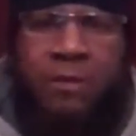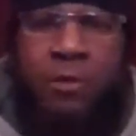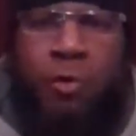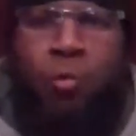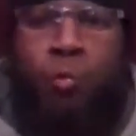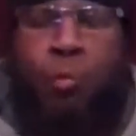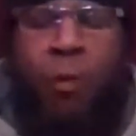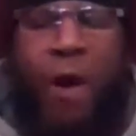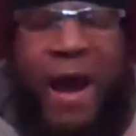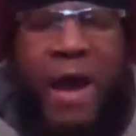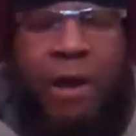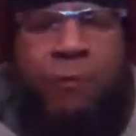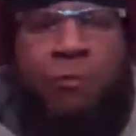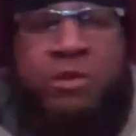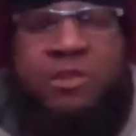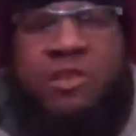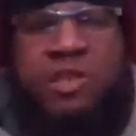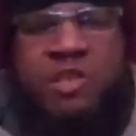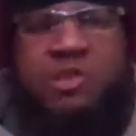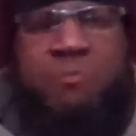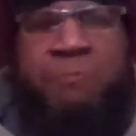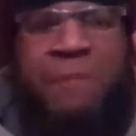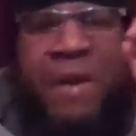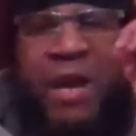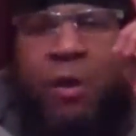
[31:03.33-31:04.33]
Why would
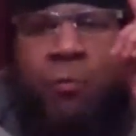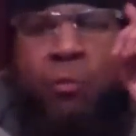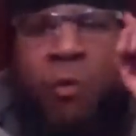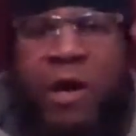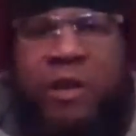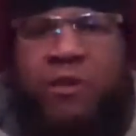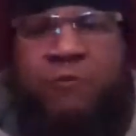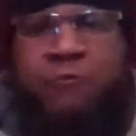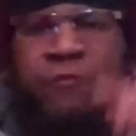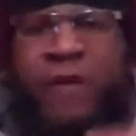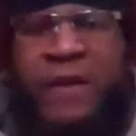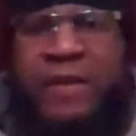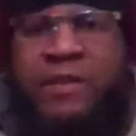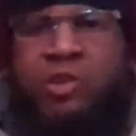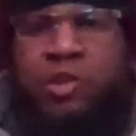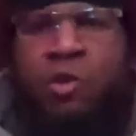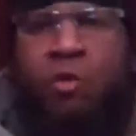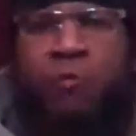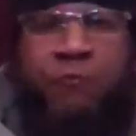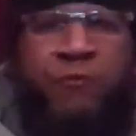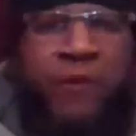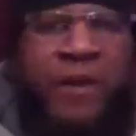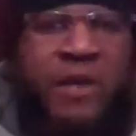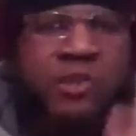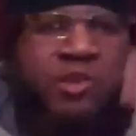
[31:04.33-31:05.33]
this man want to fight
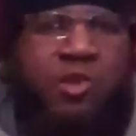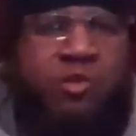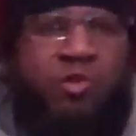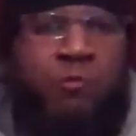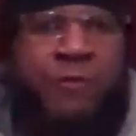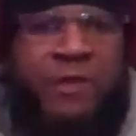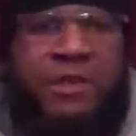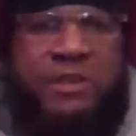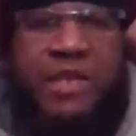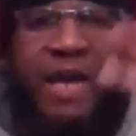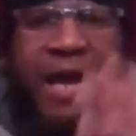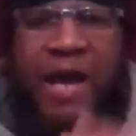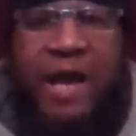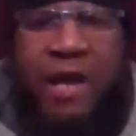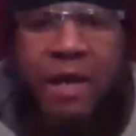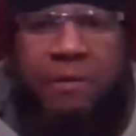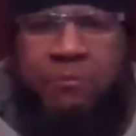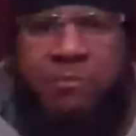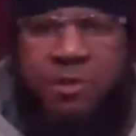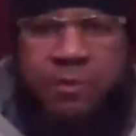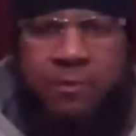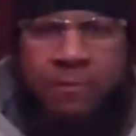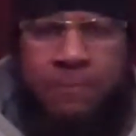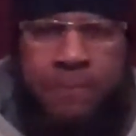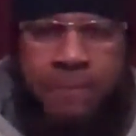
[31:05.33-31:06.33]
Joe Frazier three
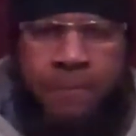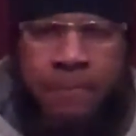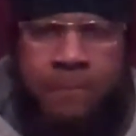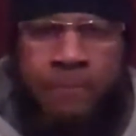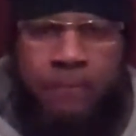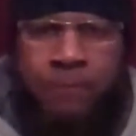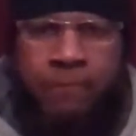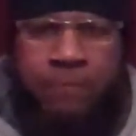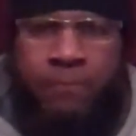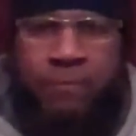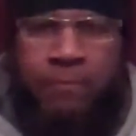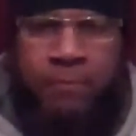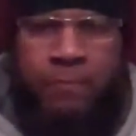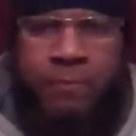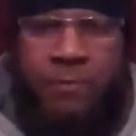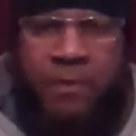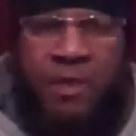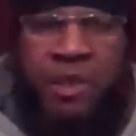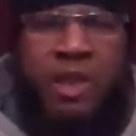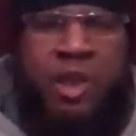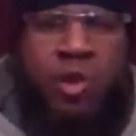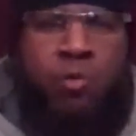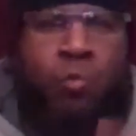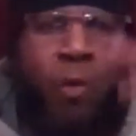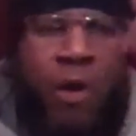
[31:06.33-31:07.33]
times?
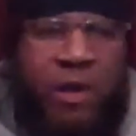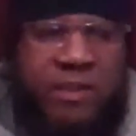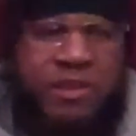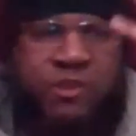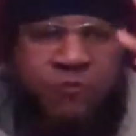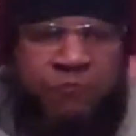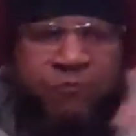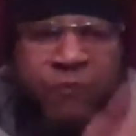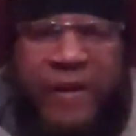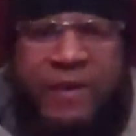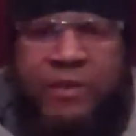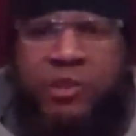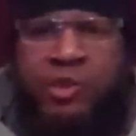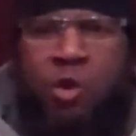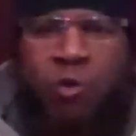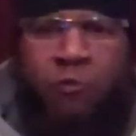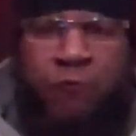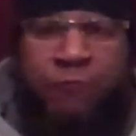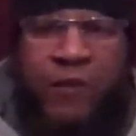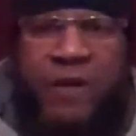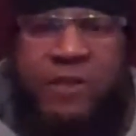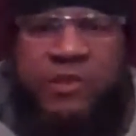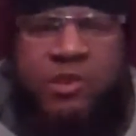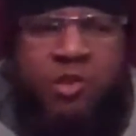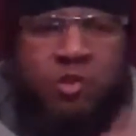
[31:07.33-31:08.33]
He wants to fight Joe
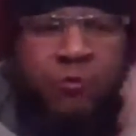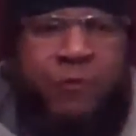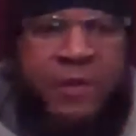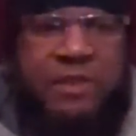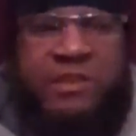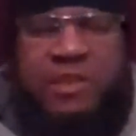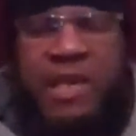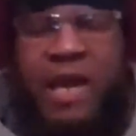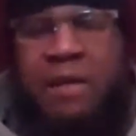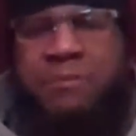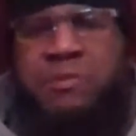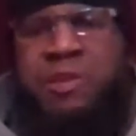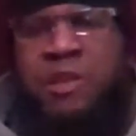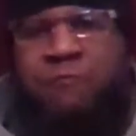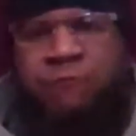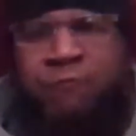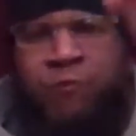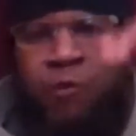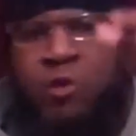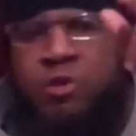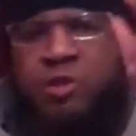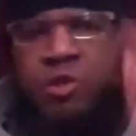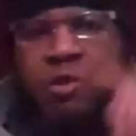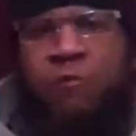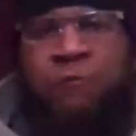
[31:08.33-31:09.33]
Frazier three times, and he
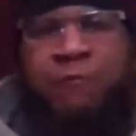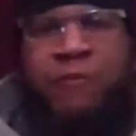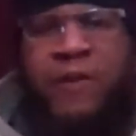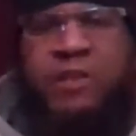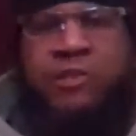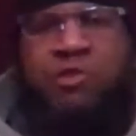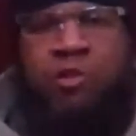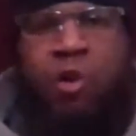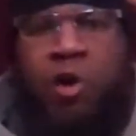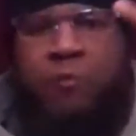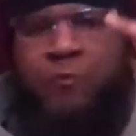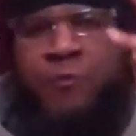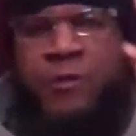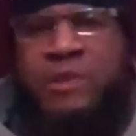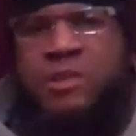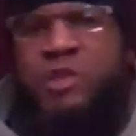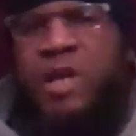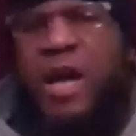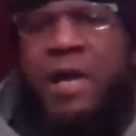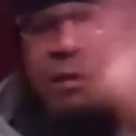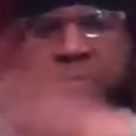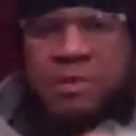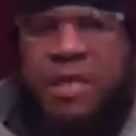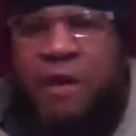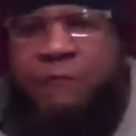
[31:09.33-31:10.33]
fought Joe Frazier all three
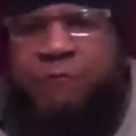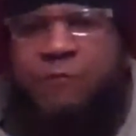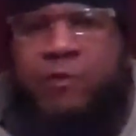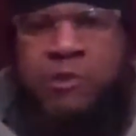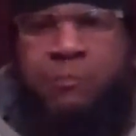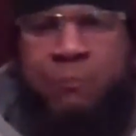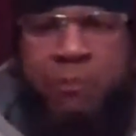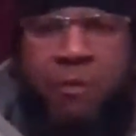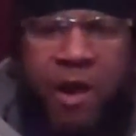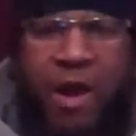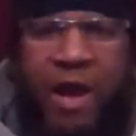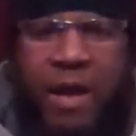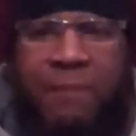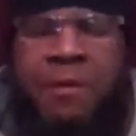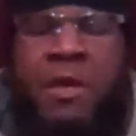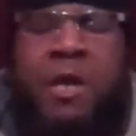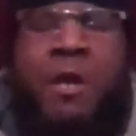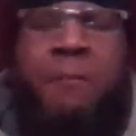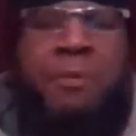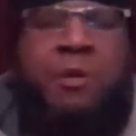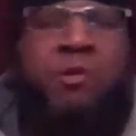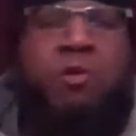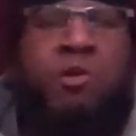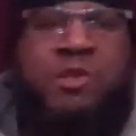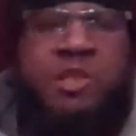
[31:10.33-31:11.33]
times after his prime
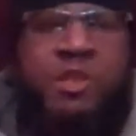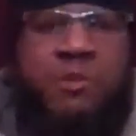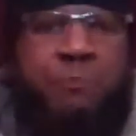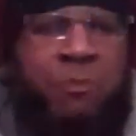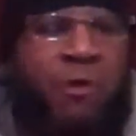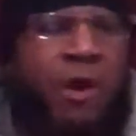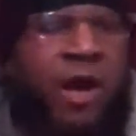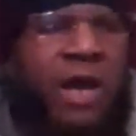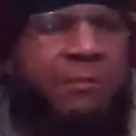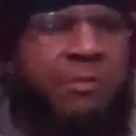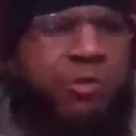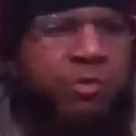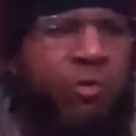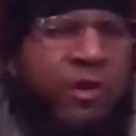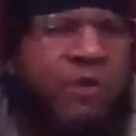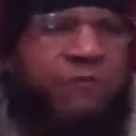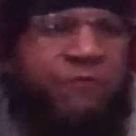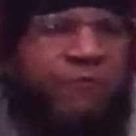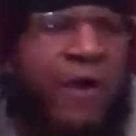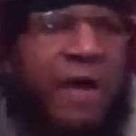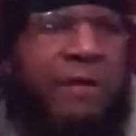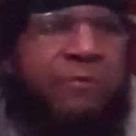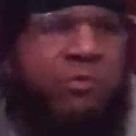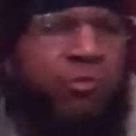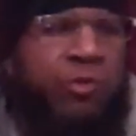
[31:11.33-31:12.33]
because his prime,
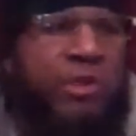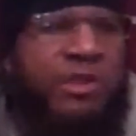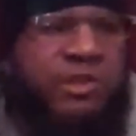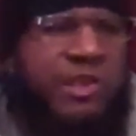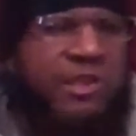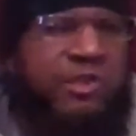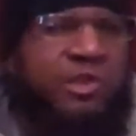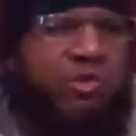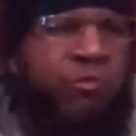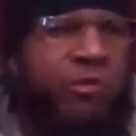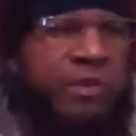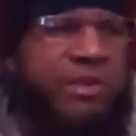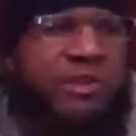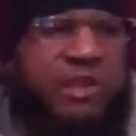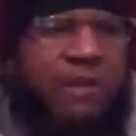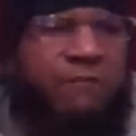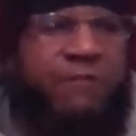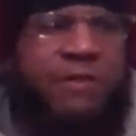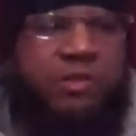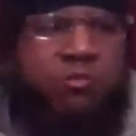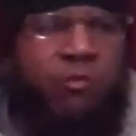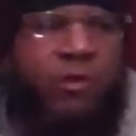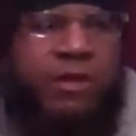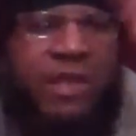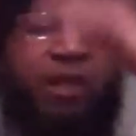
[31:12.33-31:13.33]
25, 26, 27,
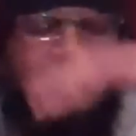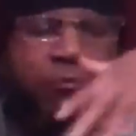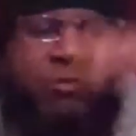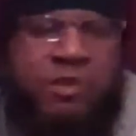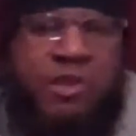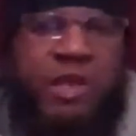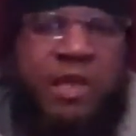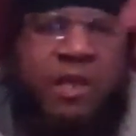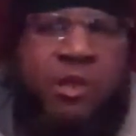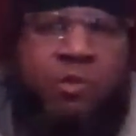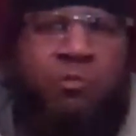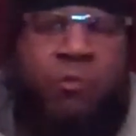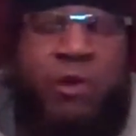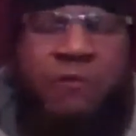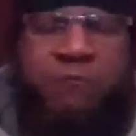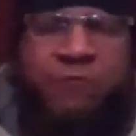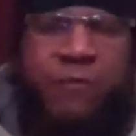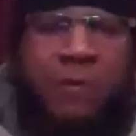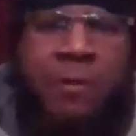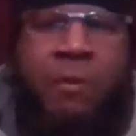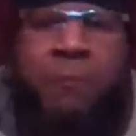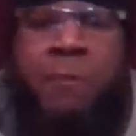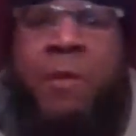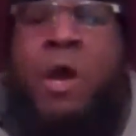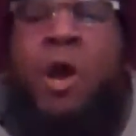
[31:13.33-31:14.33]
and 28, were taken away
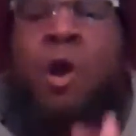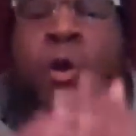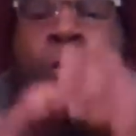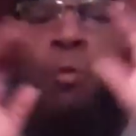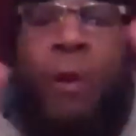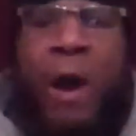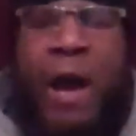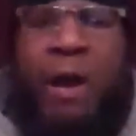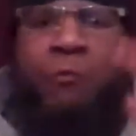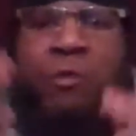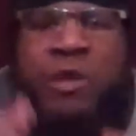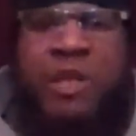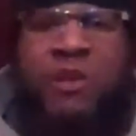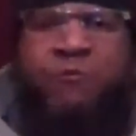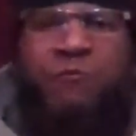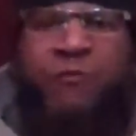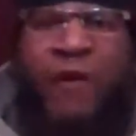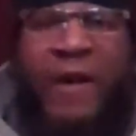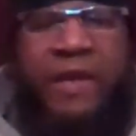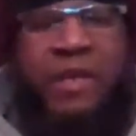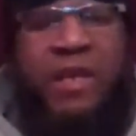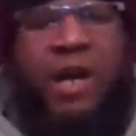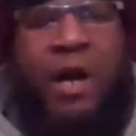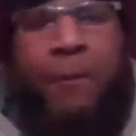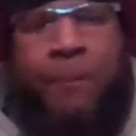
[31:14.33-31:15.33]
from him. Why would he
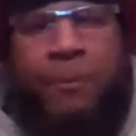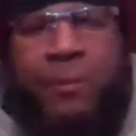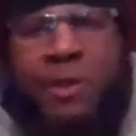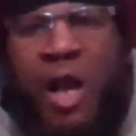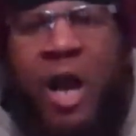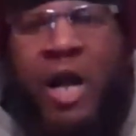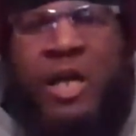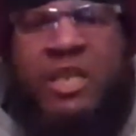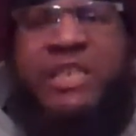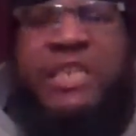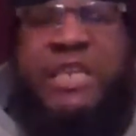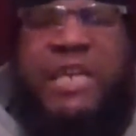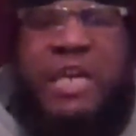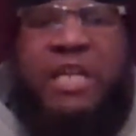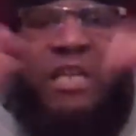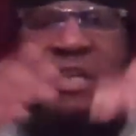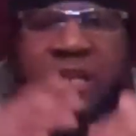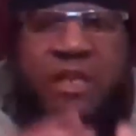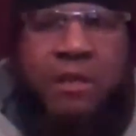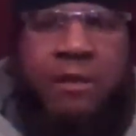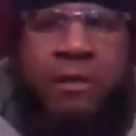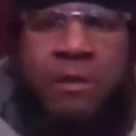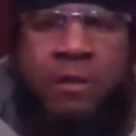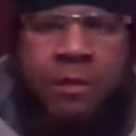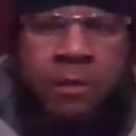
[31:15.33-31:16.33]
fight a, a killer?